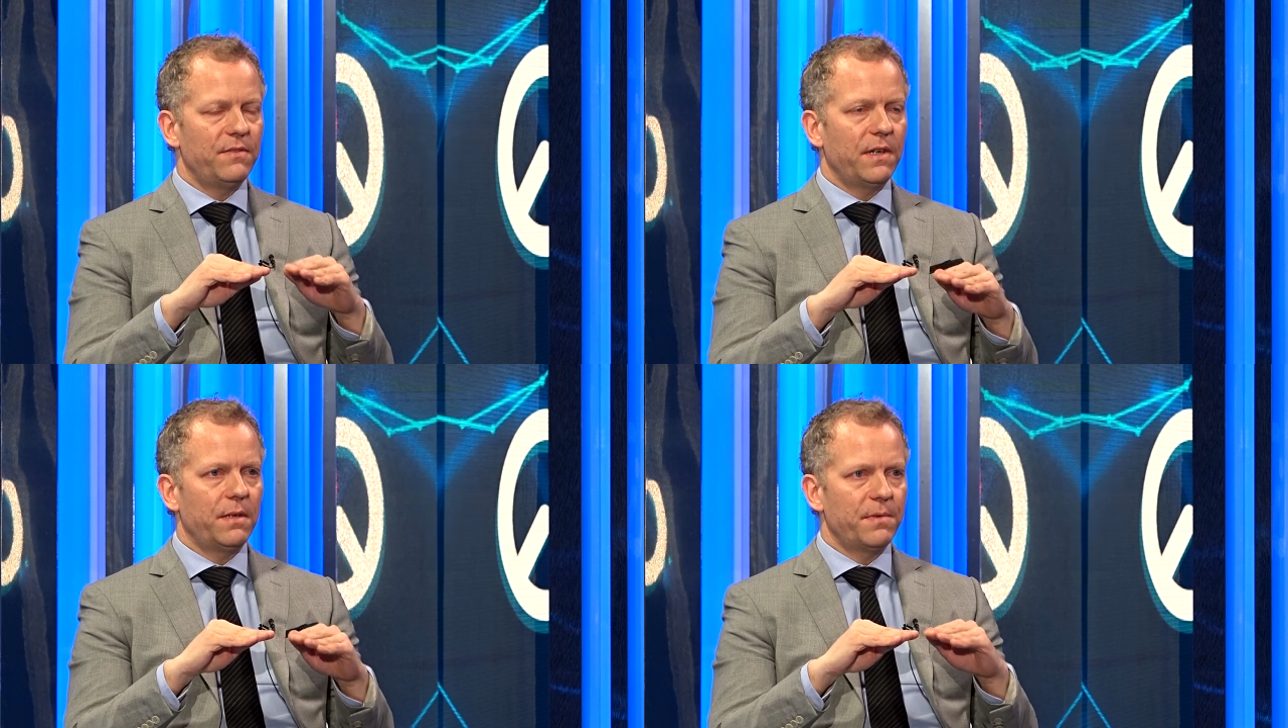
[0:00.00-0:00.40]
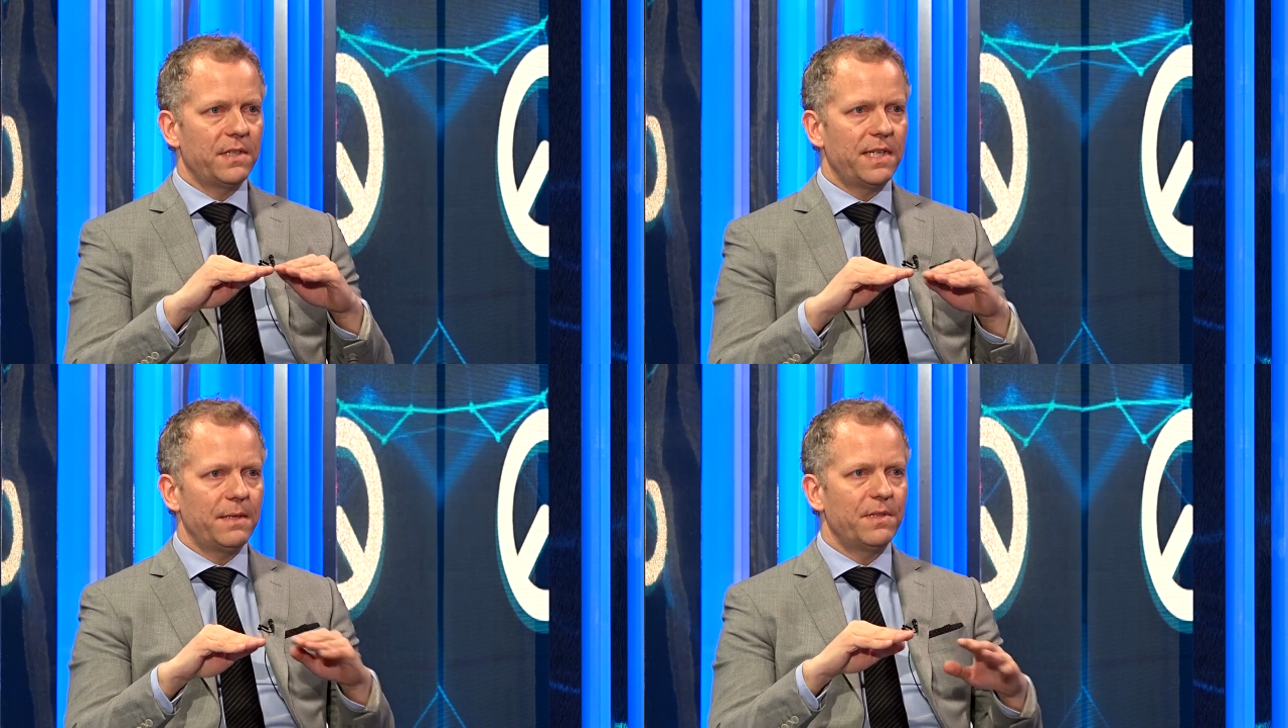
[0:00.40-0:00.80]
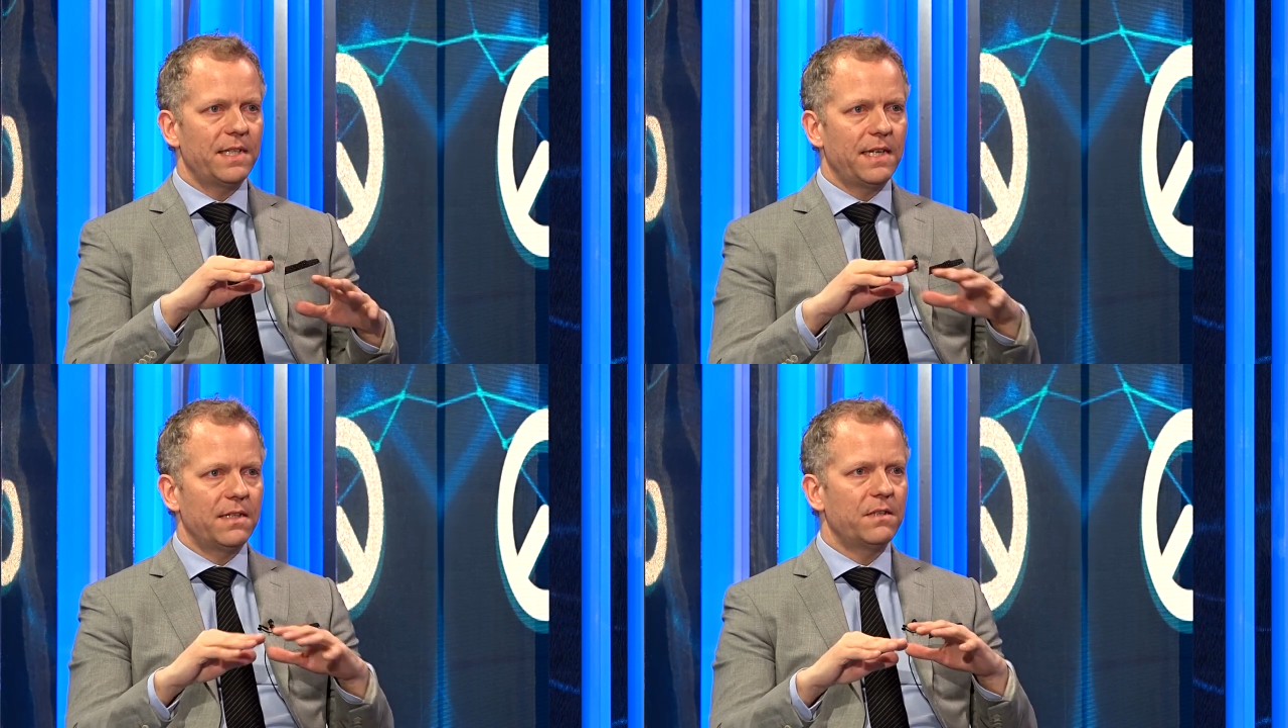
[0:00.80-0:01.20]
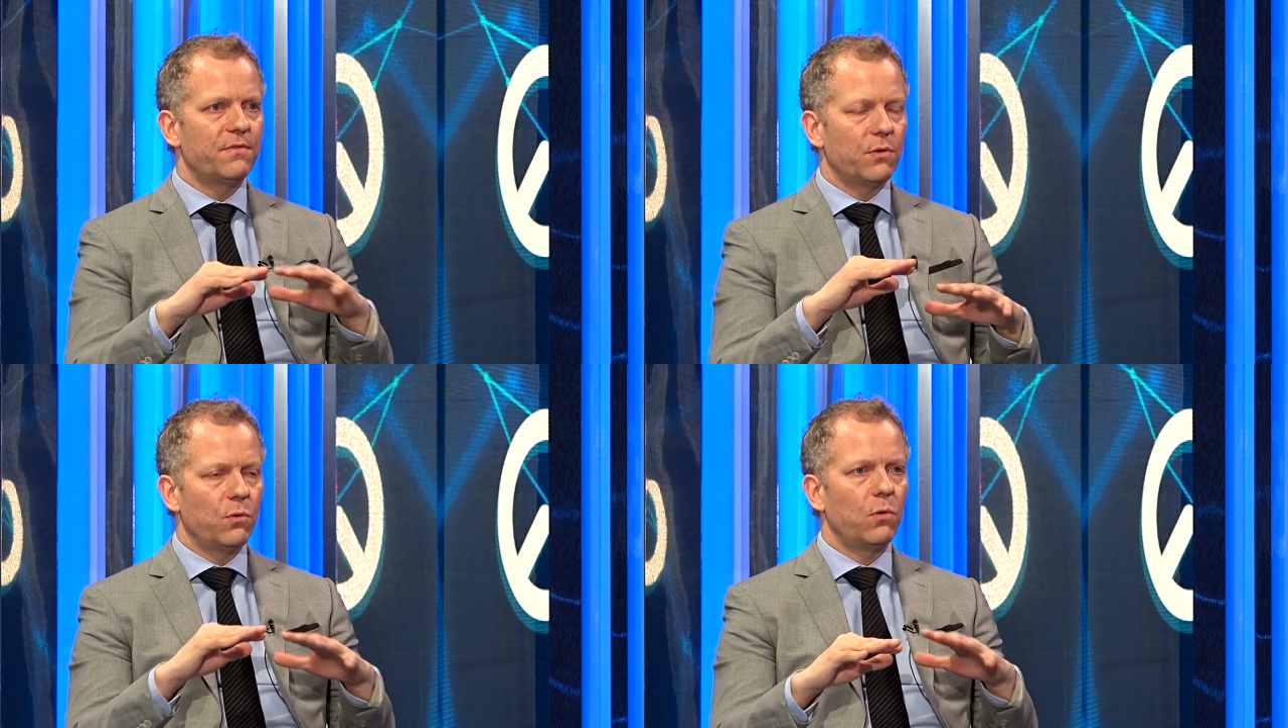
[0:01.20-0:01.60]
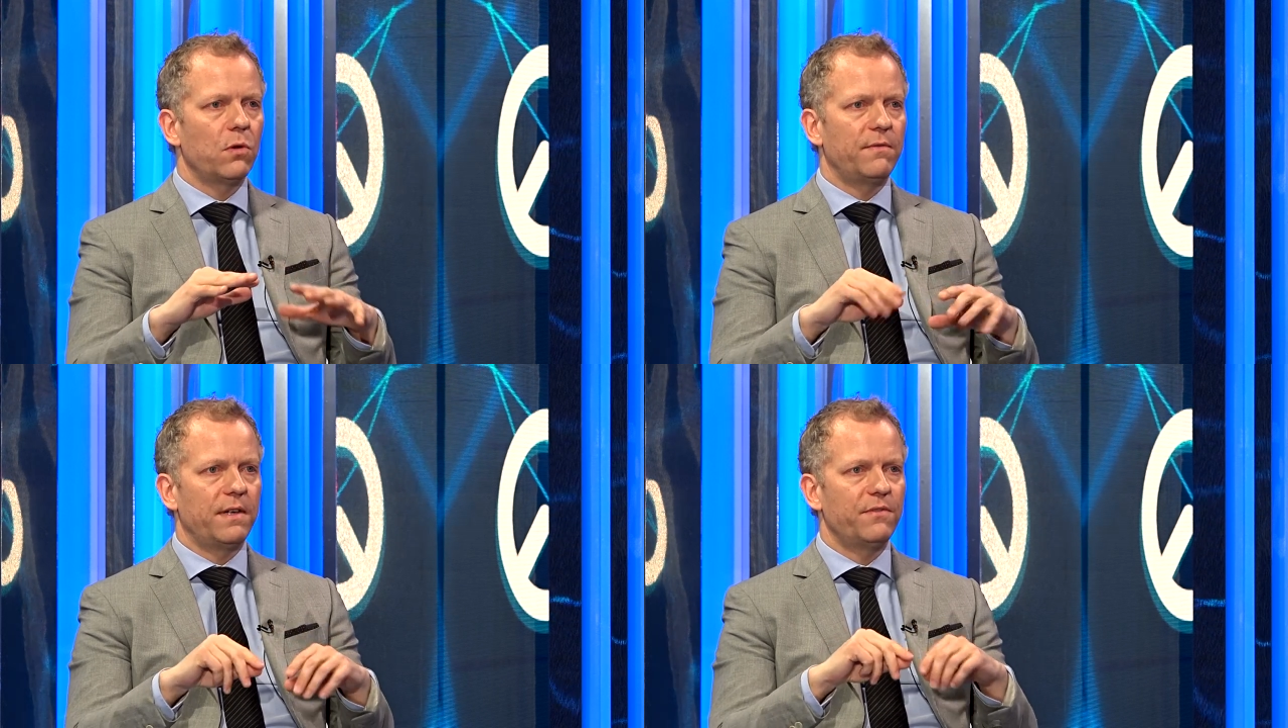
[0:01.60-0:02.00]
developed the same standards for
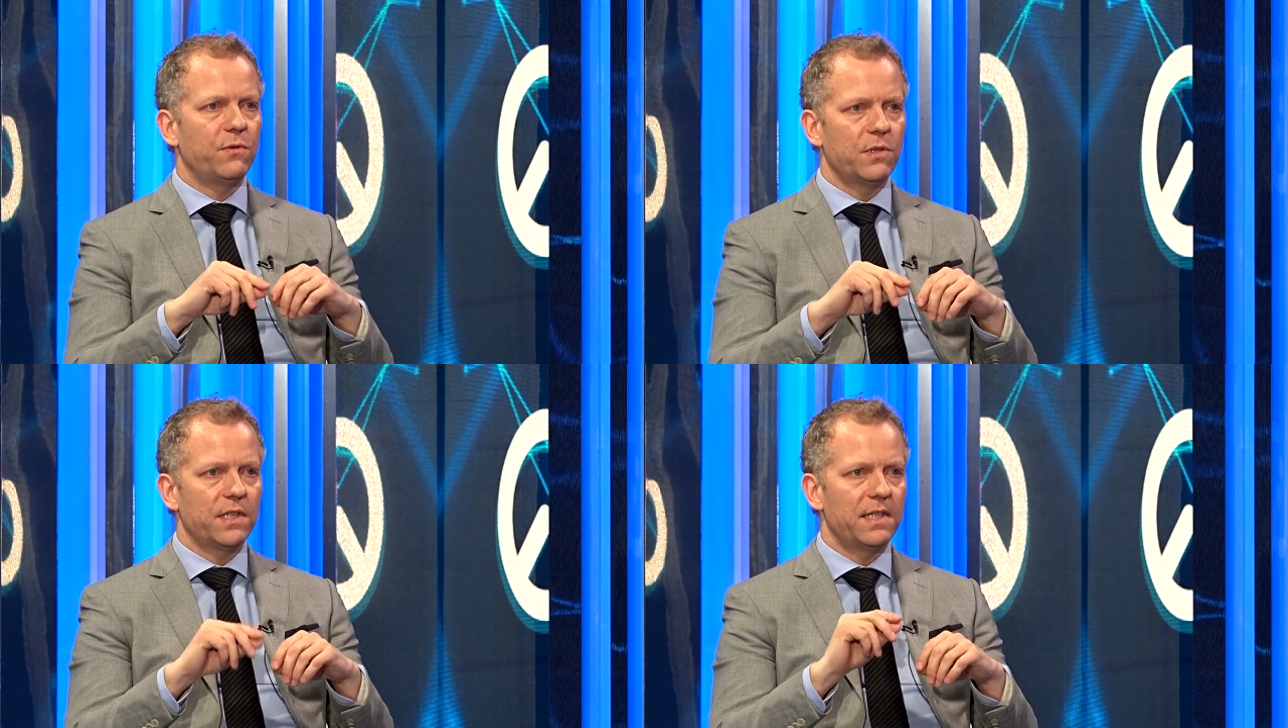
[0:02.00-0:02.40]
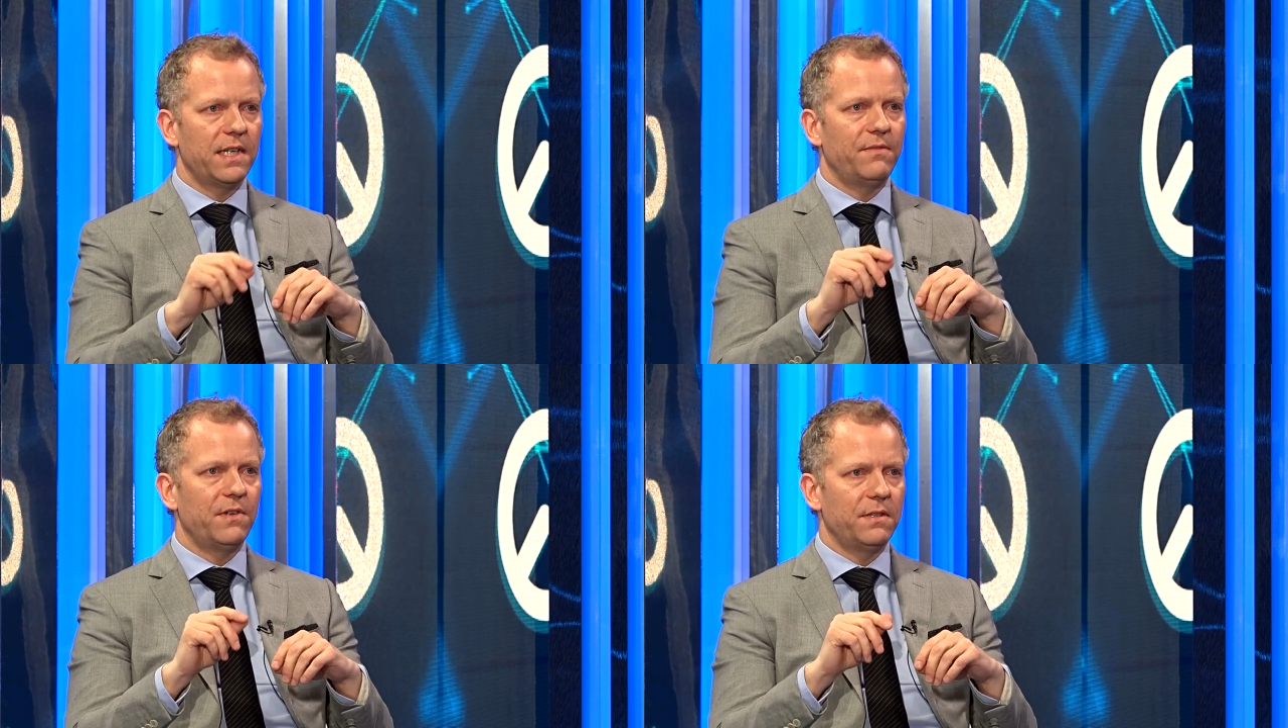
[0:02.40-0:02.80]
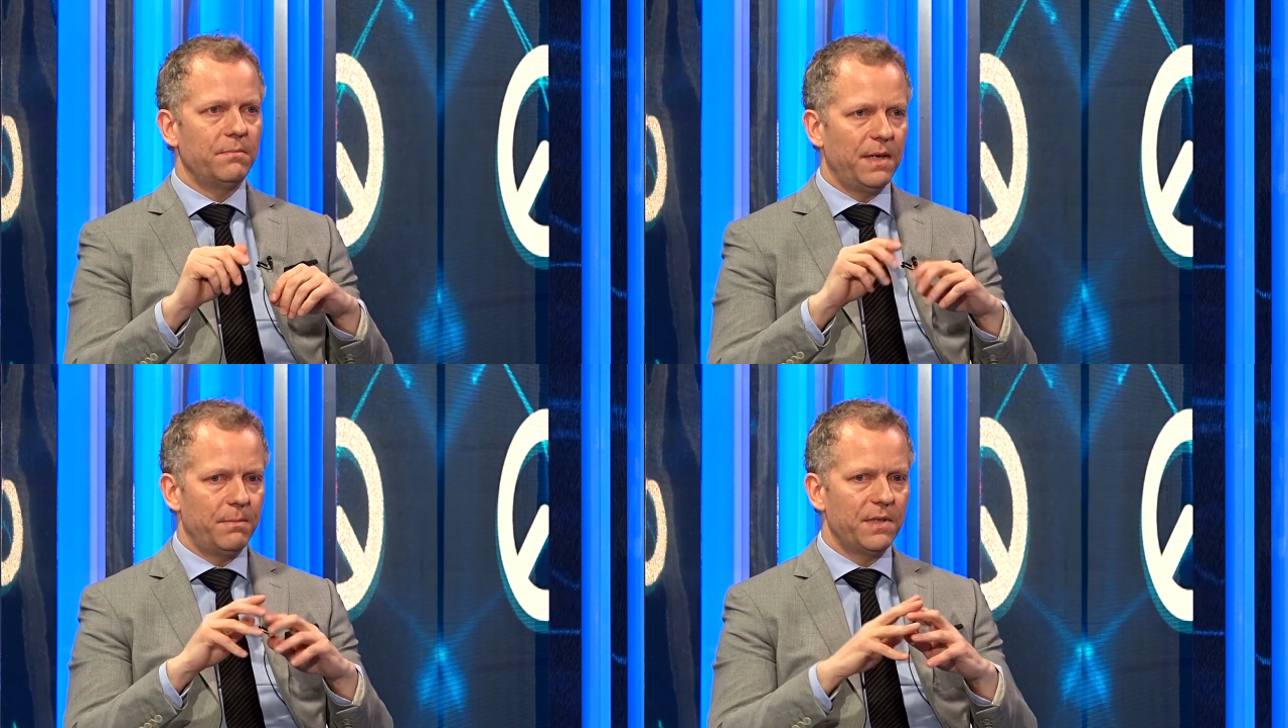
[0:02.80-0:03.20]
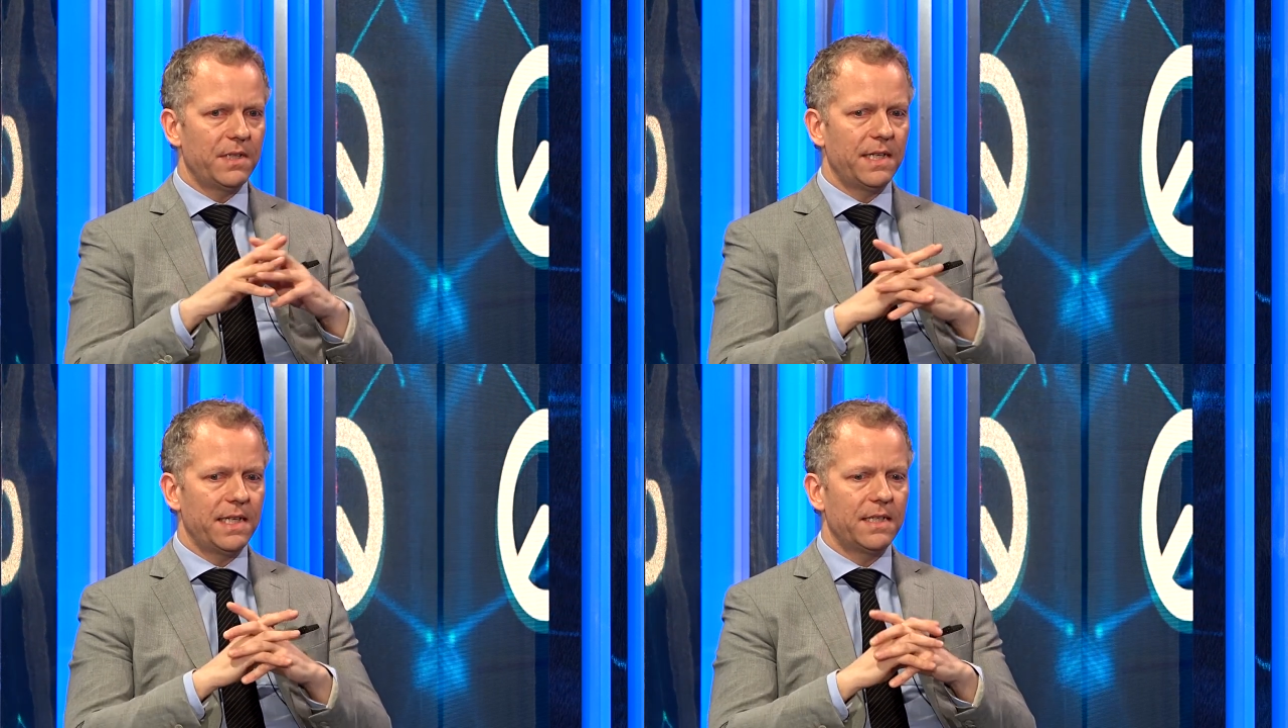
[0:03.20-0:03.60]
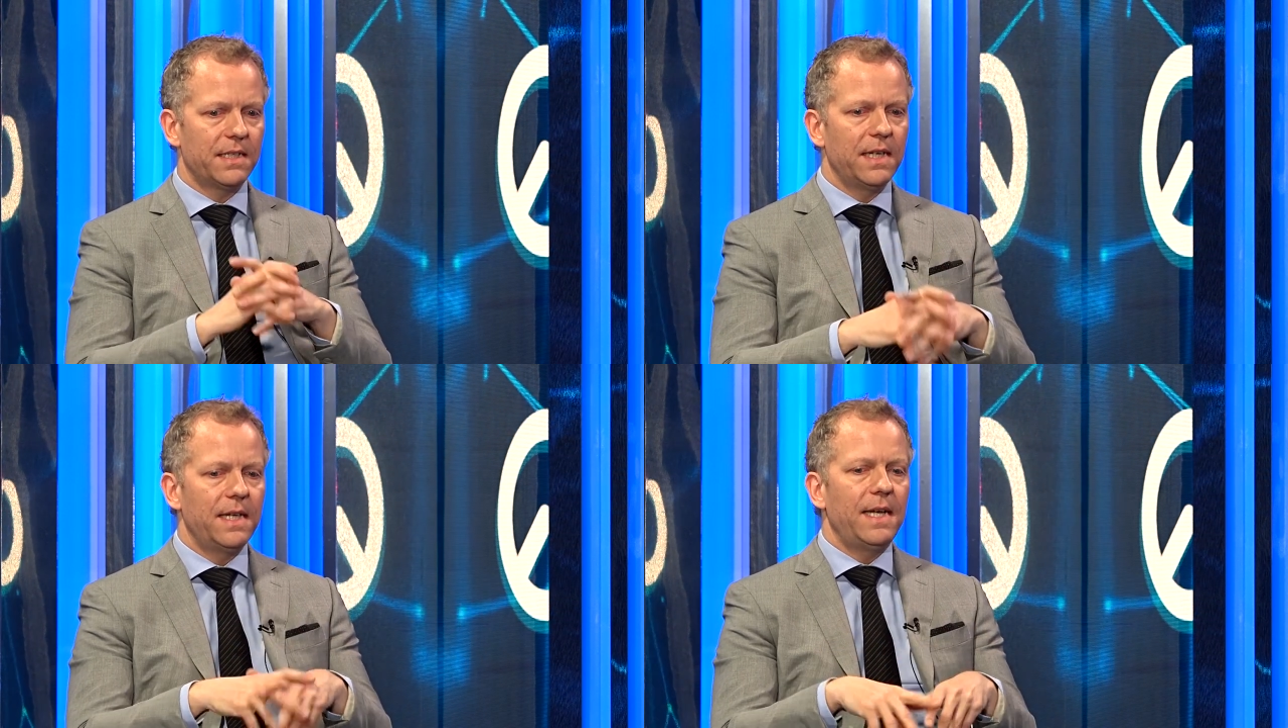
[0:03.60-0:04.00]
all of our 47 member states.